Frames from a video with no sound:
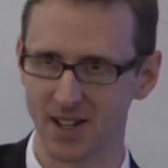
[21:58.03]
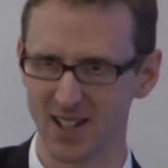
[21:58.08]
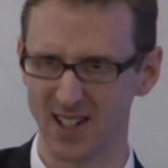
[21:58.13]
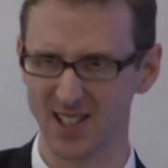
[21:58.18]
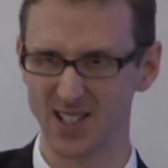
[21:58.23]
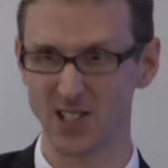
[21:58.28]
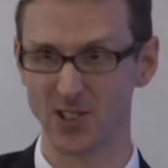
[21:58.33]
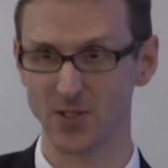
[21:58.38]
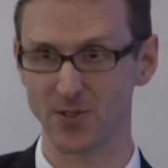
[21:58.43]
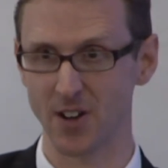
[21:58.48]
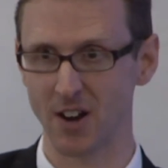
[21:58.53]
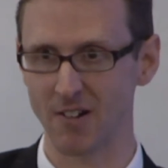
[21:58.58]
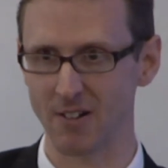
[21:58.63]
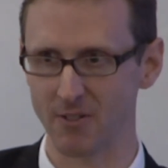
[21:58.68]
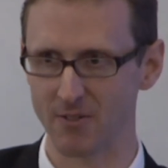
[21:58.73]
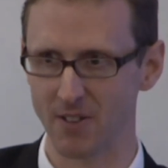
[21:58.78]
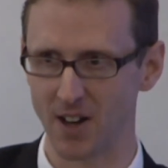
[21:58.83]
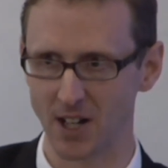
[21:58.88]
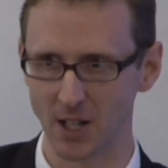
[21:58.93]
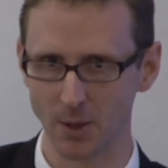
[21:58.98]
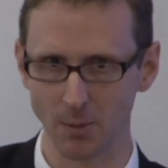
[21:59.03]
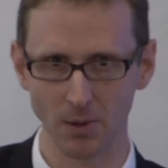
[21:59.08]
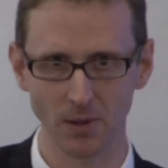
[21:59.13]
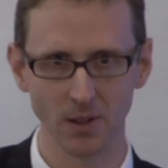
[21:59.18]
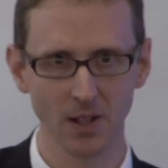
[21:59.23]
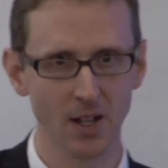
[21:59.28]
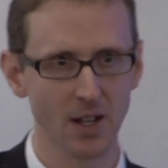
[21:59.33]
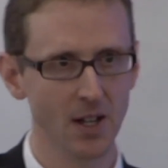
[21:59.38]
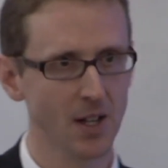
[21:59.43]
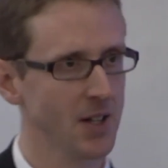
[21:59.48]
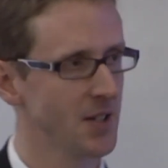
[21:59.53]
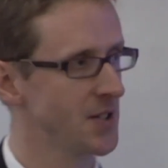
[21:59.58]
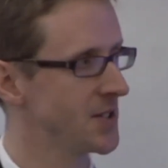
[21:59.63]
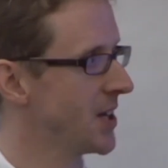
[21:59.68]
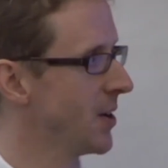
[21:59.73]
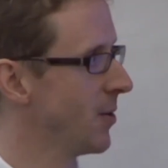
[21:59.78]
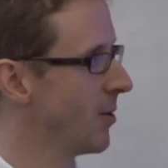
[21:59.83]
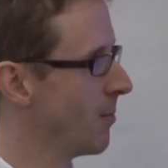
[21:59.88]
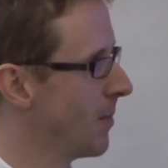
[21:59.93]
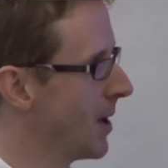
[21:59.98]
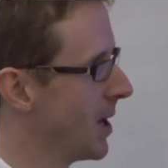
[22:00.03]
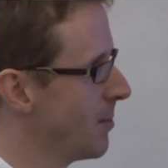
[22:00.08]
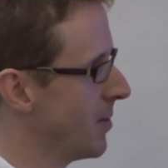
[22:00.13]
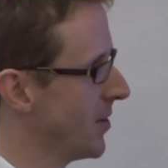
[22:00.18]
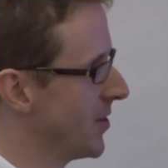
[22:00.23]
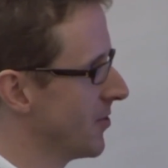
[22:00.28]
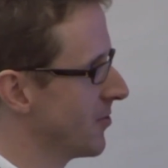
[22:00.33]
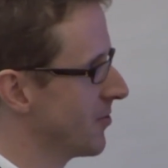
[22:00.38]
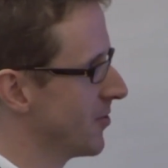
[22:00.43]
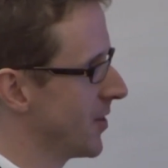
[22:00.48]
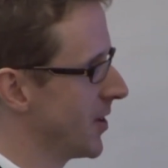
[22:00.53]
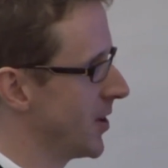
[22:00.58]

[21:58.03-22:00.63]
unless it's very valuable. So it may be that for